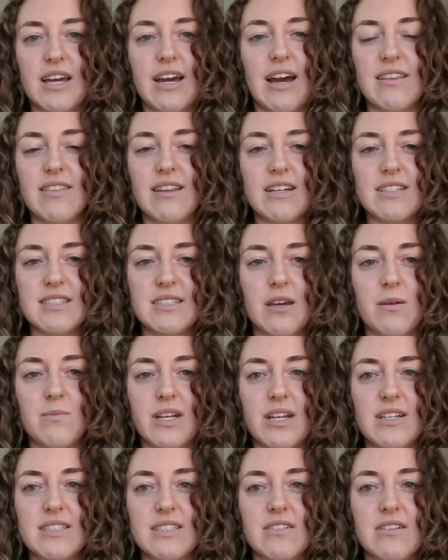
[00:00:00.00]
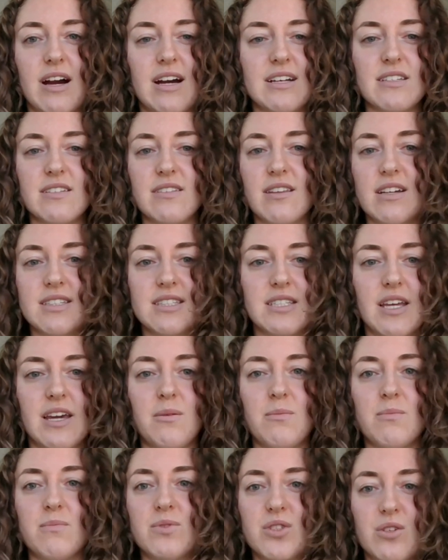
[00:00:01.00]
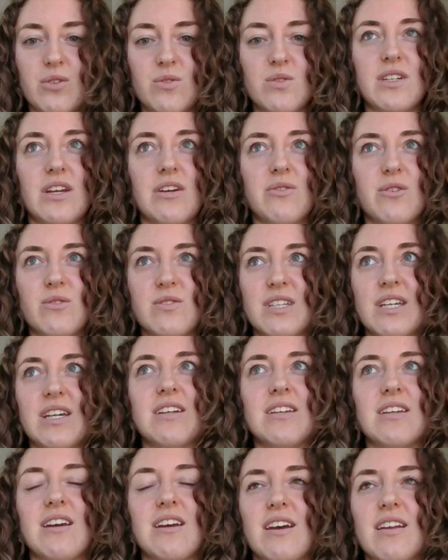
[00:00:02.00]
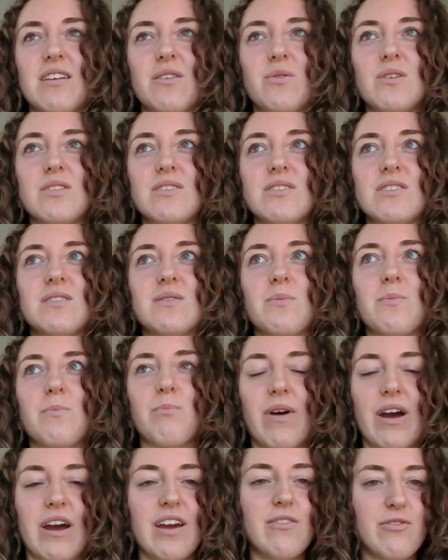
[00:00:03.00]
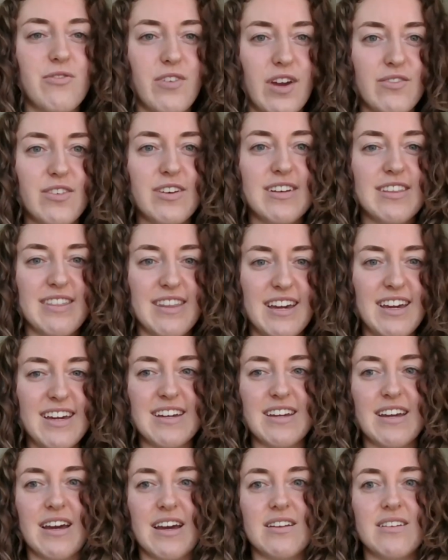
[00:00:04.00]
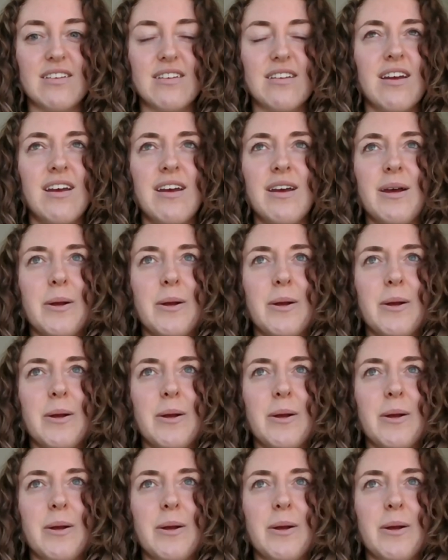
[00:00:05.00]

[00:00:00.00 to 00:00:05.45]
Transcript: I had that same dance class and that same Tuesday routine, and it was my favorite thing. And